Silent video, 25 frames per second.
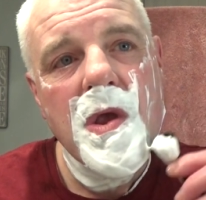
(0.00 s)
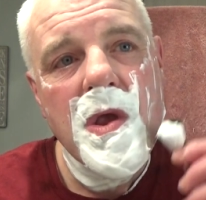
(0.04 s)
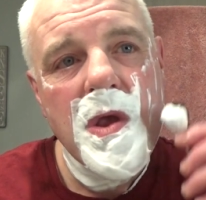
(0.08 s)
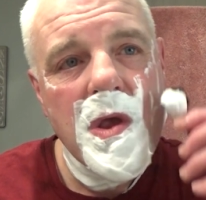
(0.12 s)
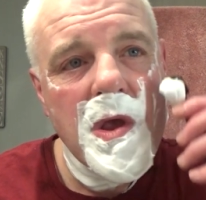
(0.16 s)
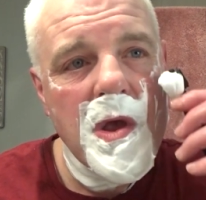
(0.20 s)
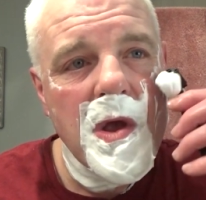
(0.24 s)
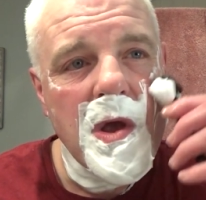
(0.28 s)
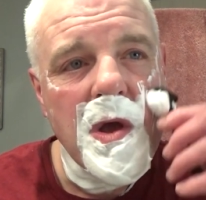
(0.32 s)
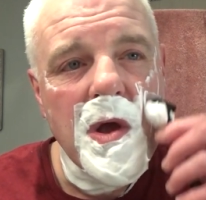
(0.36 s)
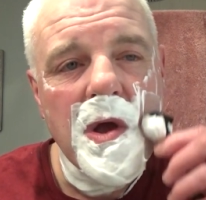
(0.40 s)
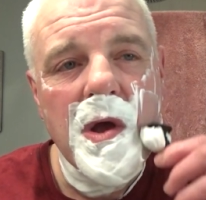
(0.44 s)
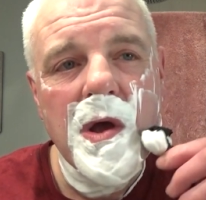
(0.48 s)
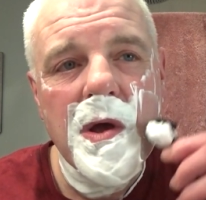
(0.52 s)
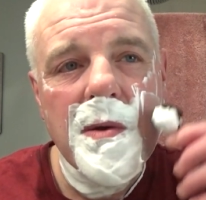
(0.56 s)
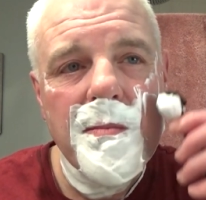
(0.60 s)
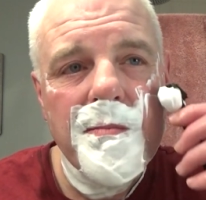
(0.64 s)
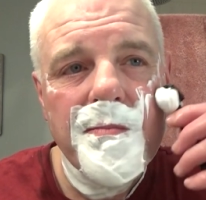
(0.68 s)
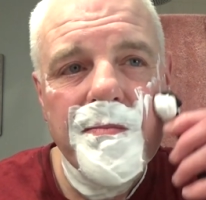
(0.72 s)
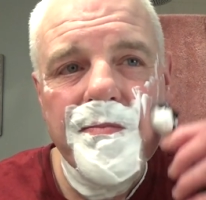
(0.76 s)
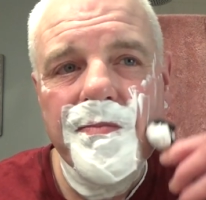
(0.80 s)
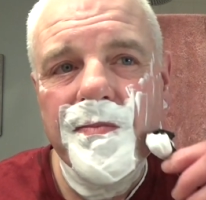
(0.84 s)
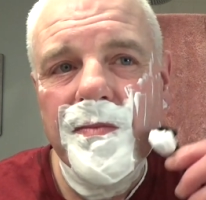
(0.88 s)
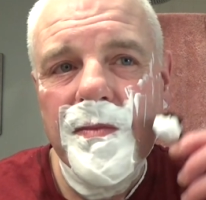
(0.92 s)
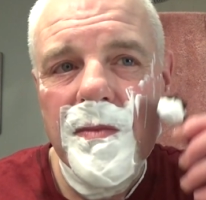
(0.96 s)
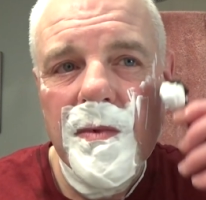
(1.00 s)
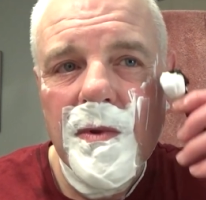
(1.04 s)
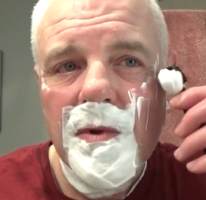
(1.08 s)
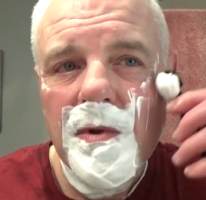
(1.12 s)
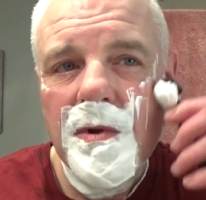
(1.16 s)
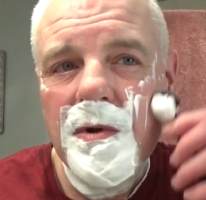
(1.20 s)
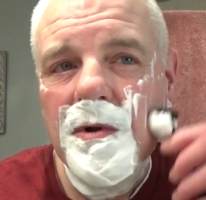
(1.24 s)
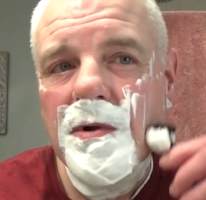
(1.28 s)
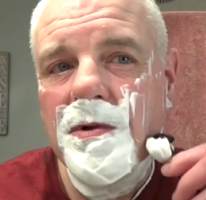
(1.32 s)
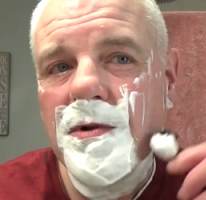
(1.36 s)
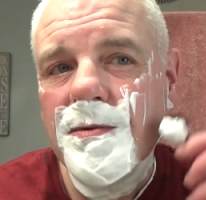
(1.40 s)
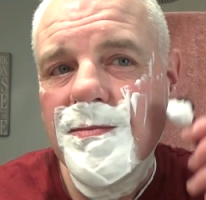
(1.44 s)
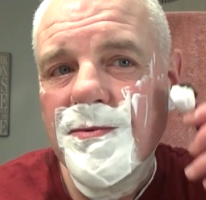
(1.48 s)
Yeah,
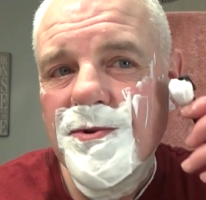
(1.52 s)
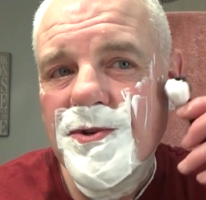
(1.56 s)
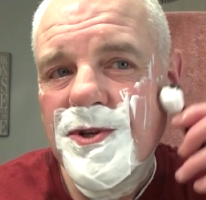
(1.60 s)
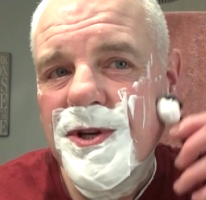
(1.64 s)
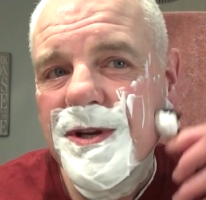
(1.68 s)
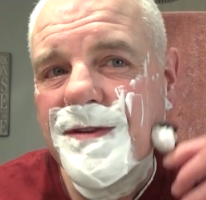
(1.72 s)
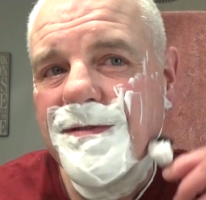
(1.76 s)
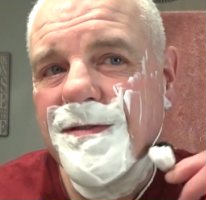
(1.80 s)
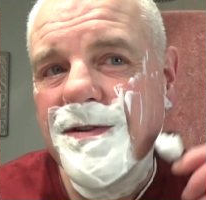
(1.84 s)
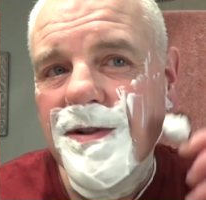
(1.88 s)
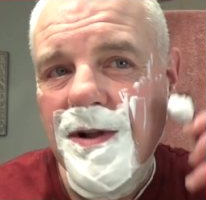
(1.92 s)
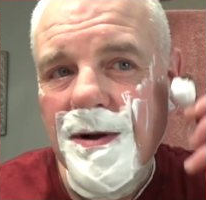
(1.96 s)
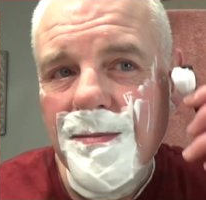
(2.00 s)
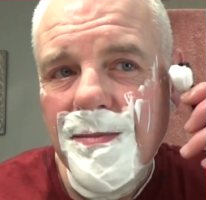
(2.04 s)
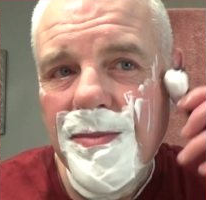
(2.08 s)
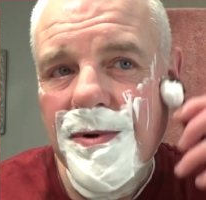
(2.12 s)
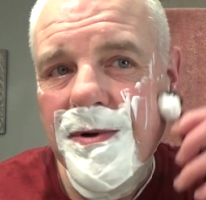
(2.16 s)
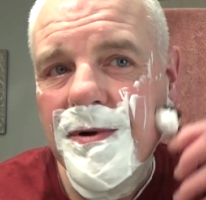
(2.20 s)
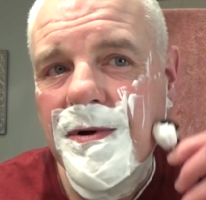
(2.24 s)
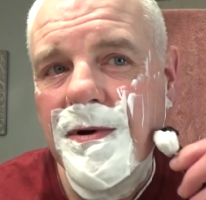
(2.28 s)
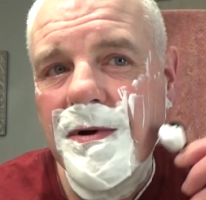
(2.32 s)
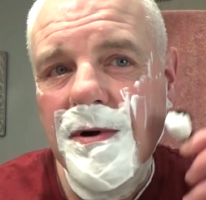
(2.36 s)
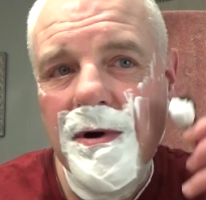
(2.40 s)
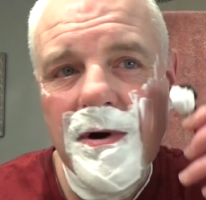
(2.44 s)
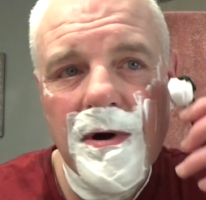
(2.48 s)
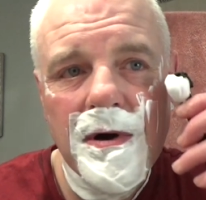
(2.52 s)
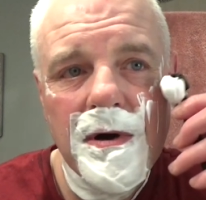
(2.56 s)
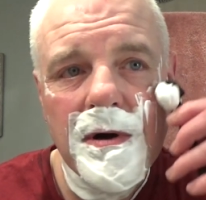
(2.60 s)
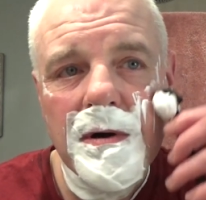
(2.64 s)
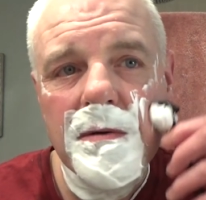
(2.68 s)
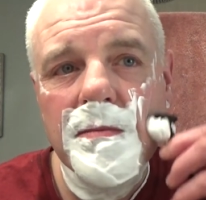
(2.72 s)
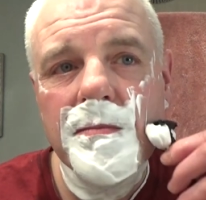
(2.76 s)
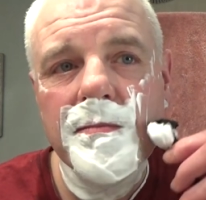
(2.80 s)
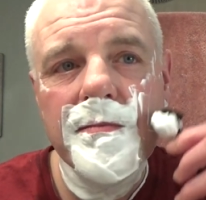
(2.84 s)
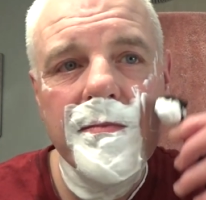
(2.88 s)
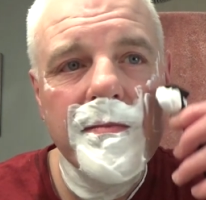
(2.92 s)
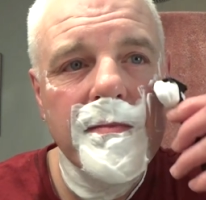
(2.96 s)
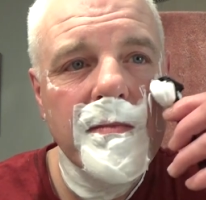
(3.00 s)
Global Shave Club,
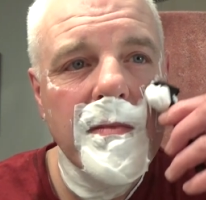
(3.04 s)
or